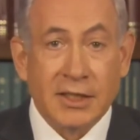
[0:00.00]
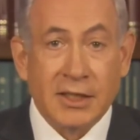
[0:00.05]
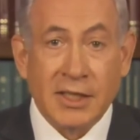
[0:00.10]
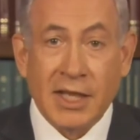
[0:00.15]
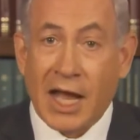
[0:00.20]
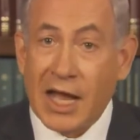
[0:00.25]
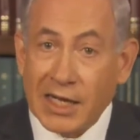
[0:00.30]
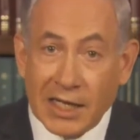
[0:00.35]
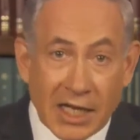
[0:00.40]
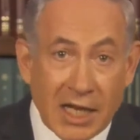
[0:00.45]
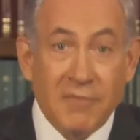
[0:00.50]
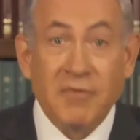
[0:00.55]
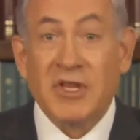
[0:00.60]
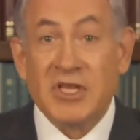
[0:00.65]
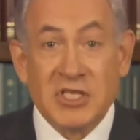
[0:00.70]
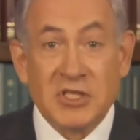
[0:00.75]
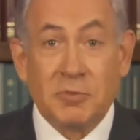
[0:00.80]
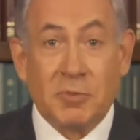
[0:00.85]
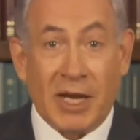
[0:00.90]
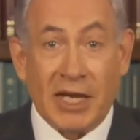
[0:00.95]
not leave
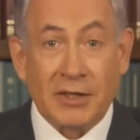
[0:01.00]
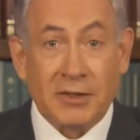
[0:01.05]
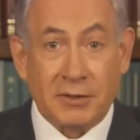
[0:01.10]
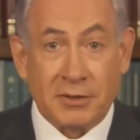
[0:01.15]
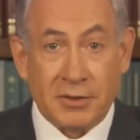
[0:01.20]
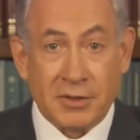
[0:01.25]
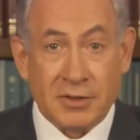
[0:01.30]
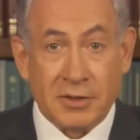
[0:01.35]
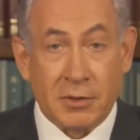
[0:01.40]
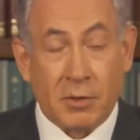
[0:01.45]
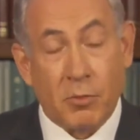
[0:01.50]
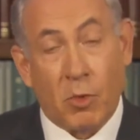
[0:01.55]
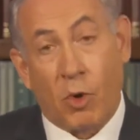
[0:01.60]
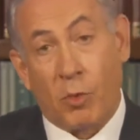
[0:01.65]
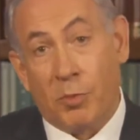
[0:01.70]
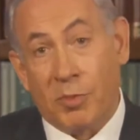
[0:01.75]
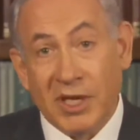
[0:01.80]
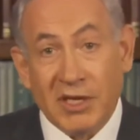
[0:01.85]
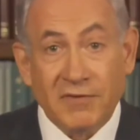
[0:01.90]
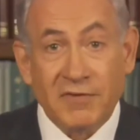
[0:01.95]
inspectors
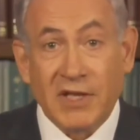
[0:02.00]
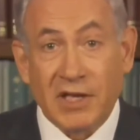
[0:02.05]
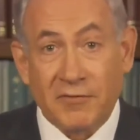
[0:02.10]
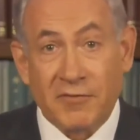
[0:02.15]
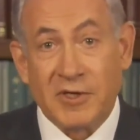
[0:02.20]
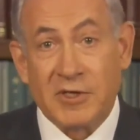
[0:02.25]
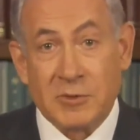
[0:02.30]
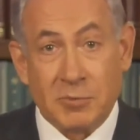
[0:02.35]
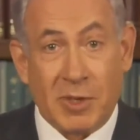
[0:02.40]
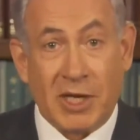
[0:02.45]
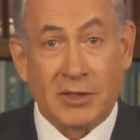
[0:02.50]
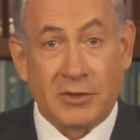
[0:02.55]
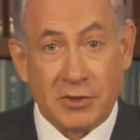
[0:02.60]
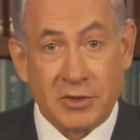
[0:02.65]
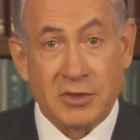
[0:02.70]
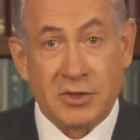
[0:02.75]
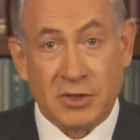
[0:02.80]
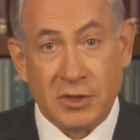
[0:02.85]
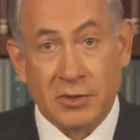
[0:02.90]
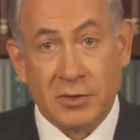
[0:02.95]
or beefed up
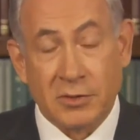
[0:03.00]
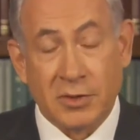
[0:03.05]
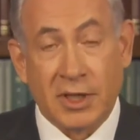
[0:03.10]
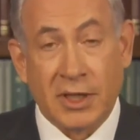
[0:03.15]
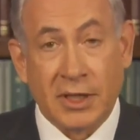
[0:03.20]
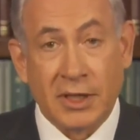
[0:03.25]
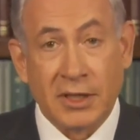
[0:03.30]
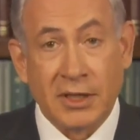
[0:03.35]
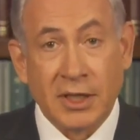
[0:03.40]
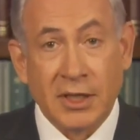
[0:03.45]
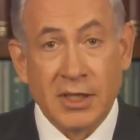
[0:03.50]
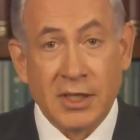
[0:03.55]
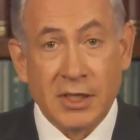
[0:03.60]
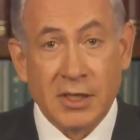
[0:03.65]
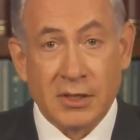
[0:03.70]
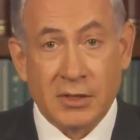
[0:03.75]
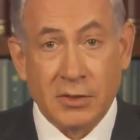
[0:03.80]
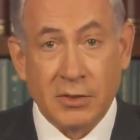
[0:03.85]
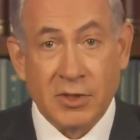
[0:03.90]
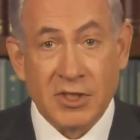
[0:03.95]
inspectors to
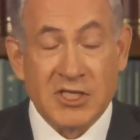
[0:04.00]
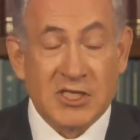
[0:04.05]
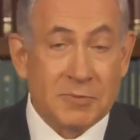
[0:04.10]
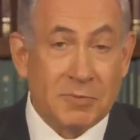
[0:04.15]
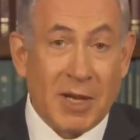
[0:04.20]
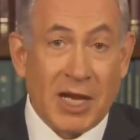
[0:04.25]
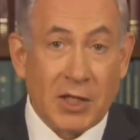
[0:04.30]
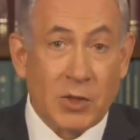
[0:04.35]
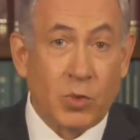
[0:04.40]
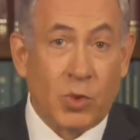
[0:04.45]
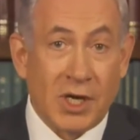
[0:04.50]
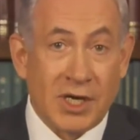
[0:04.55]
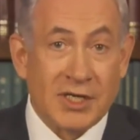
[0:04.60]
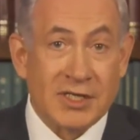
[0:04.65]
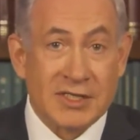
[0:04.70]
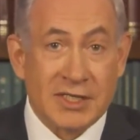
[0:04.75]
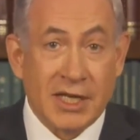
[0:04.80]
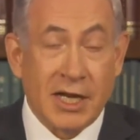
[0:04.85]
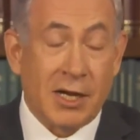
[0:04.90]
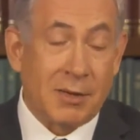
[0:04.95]
inspect what
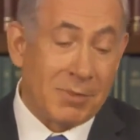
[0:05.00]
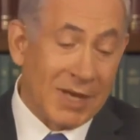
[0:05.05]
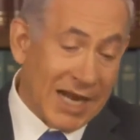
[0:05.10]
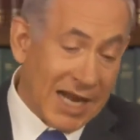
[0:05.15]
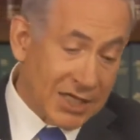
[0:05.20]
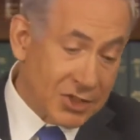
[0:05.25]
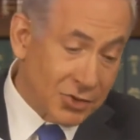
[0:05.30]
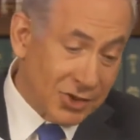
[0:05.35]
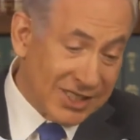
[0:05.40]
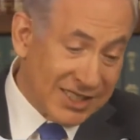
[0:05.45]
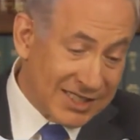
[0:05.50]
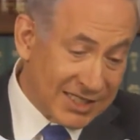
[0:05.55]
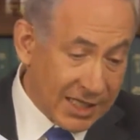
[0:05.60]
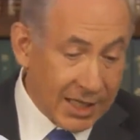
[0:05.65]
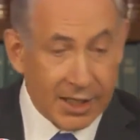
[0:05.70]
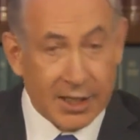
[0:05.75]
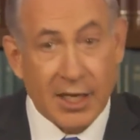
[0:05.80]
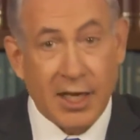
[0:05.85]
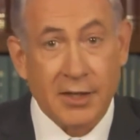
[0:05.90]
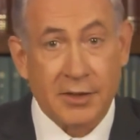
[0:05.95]
is there, but actually
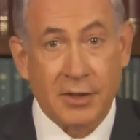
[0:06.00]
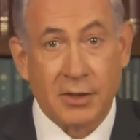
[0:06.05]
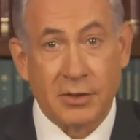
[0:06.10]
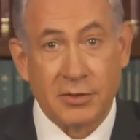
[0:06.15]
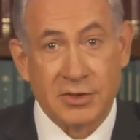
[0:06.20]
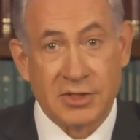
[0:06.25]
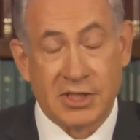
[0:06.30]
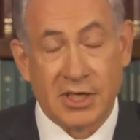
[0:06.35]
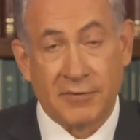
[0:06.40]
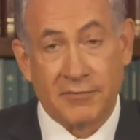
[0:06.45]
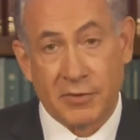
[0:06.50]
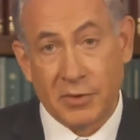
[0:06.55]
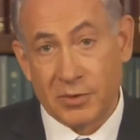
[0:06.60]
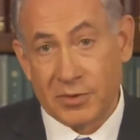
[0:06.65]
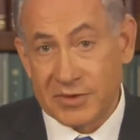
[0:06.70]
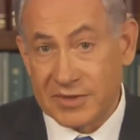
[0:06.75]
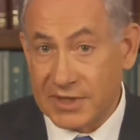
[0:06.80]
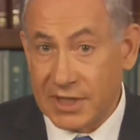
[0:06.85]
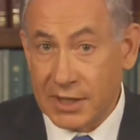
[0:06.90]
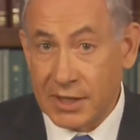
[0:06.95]
take out the whole stuff, you
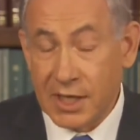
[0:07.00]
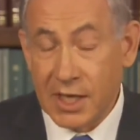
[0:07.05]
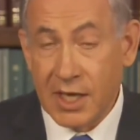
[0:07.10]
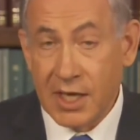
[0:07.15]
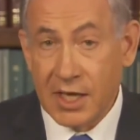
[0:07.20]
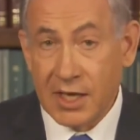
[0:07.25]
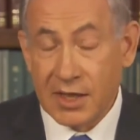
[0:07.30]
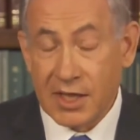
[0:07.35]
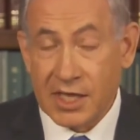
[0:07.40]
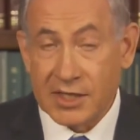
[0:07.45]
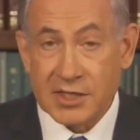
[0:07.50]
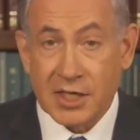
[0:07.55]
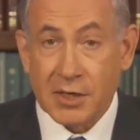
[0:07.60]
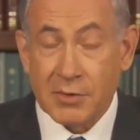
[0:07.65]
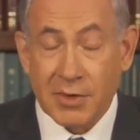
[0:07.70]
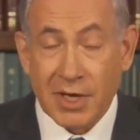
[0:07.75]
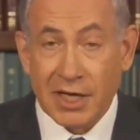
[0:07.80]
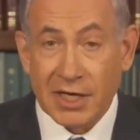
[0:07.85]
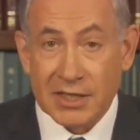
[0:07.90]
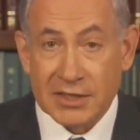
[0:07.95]
would have said that's
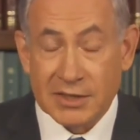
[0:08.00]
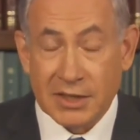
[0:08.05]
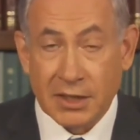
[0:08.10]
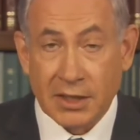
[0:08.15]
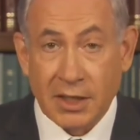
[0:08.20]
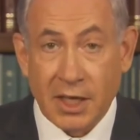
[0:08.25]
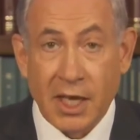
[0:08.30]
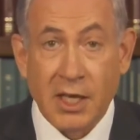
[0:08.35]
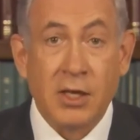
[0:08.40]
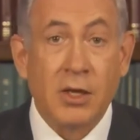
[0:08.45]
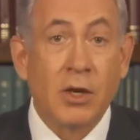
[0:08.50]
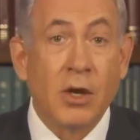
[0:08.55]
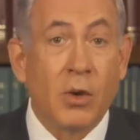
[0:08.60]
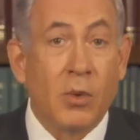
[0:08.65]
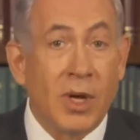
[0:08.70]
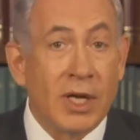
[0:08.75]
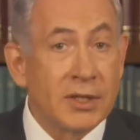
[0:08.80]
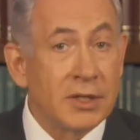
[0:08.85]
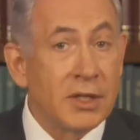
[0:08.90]
unrealistic. And you know what?